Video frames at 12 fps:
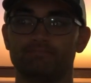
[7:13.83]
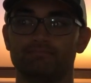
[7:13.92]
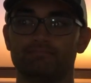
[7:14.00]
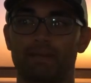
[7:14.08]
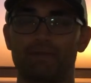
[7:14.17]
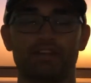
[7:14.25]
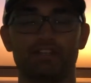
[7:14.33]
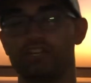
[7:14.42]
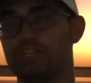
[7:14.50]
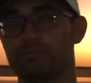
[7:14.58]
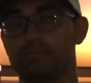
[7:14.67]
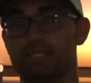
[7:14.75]
maybe that'll
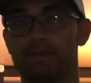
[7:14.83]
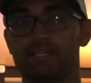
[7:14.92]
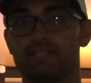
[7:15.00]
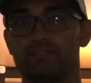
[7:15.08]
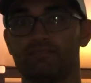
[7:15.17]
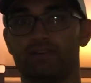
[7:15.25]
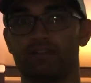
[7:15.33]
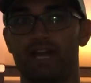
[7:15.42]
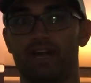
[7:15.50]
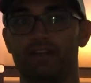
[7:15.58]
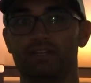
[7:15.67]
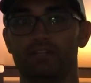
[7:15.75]
change your perspective on
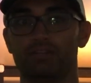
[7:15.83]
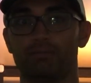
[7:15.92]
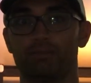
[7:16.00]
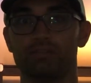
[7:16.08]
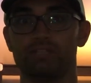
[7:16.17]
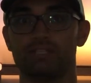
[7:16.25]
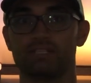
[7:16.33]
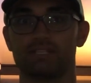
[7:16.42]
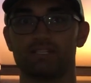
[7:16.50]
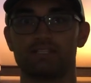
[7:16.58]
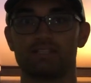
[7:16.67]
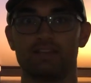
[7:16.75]
how you approach
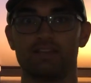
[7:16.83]
discus.